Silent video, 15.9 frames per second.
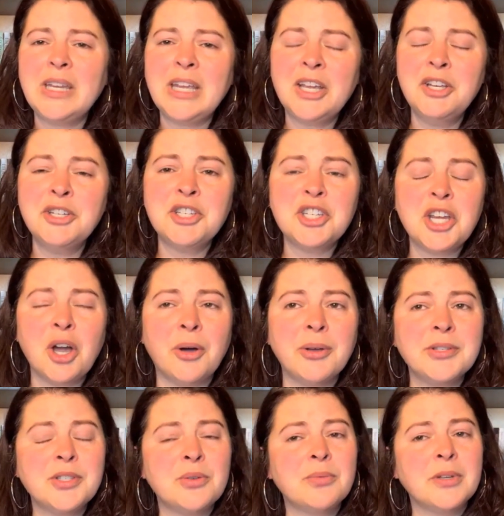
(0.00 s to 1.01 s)
And she
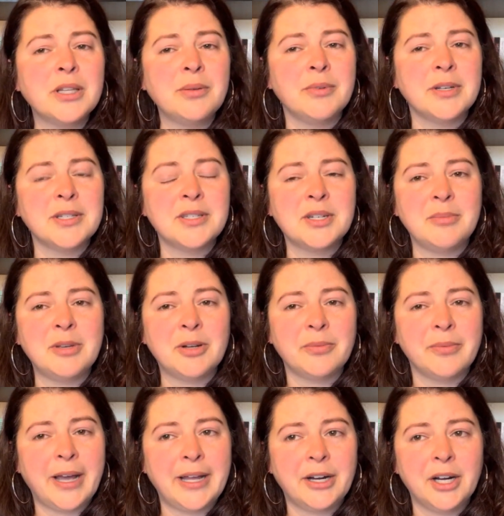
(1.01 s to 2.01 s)
also really wants to be a
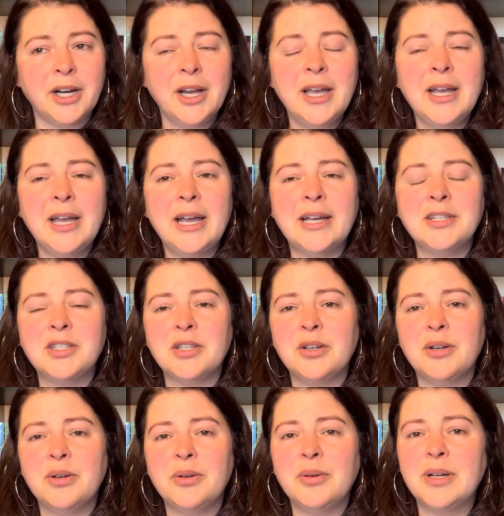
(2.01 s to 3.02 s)
writer. And
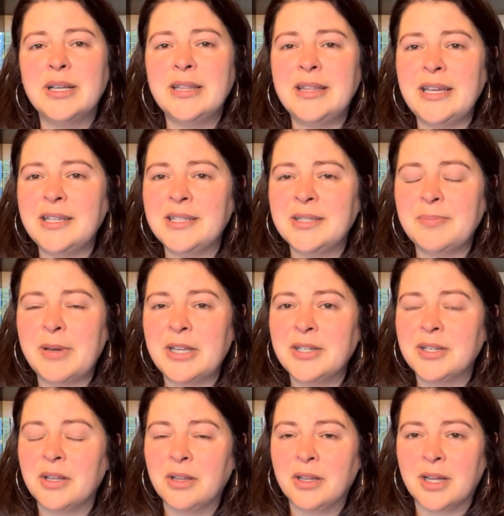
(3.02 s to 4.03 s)
so they
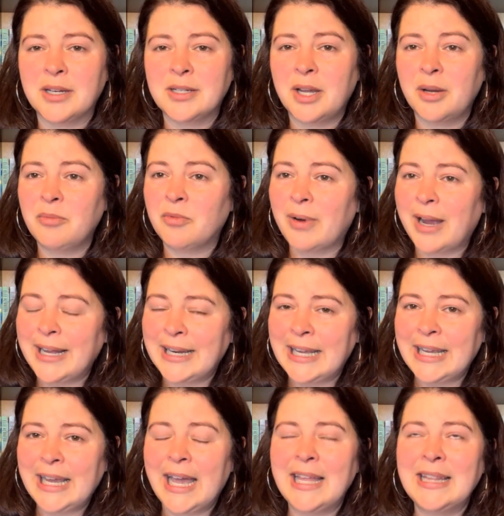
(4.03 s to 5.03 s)
spend a lot of time
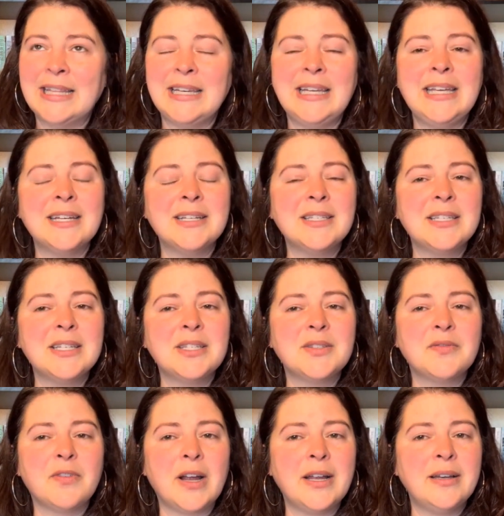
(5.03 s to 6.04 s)
writing. And then he has this
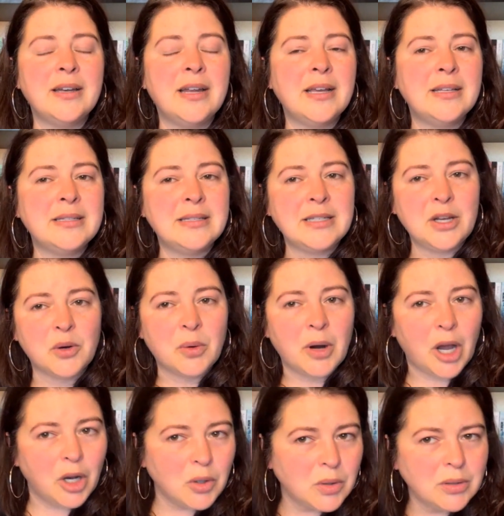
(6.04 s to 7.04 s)
friend,
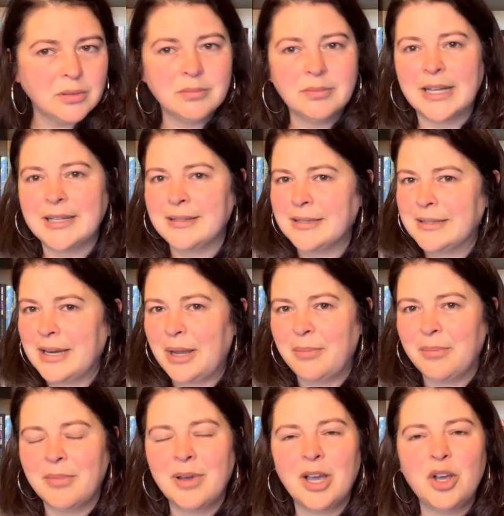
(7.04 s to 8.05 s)
Zero, that's his
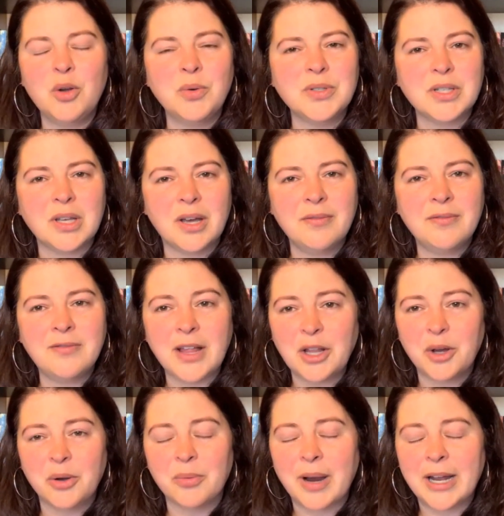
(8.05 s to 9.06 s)
name, who's a
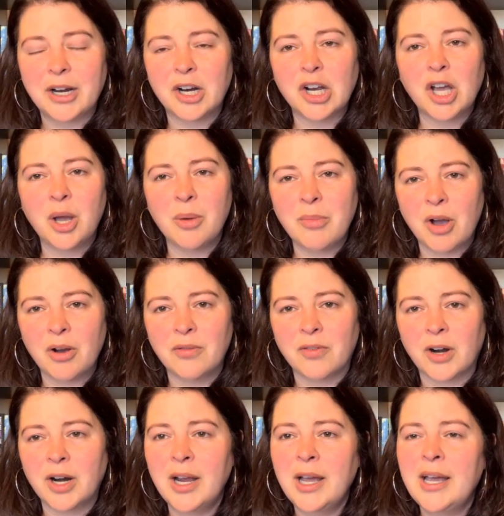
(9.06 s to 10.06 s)
fellow writer, come
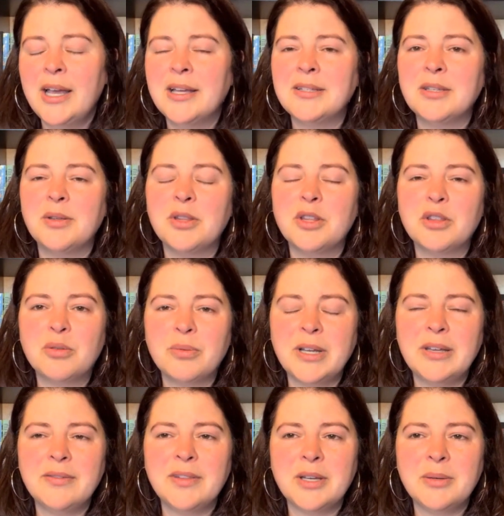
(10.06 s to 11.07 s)
over. And so the
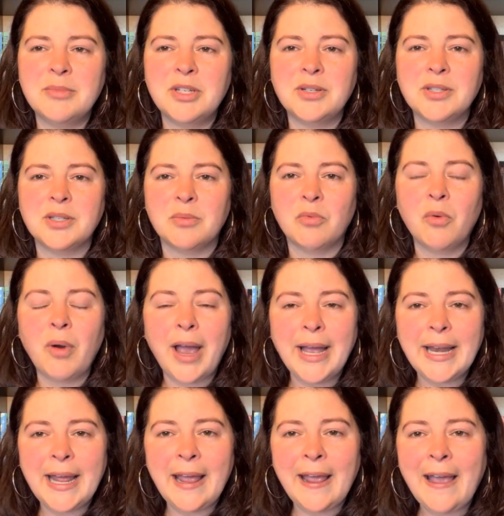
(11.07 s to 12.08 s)
three of them do some
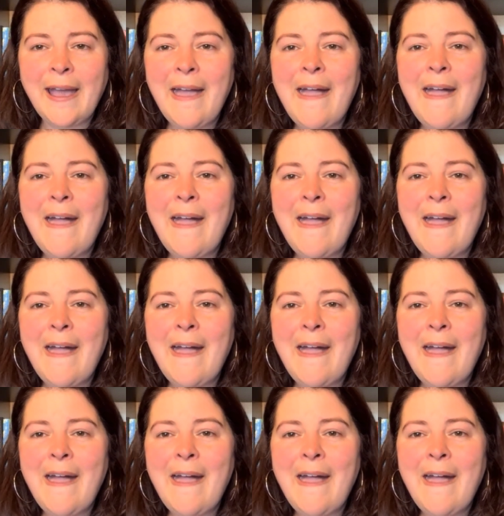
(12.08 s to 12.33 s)
writing.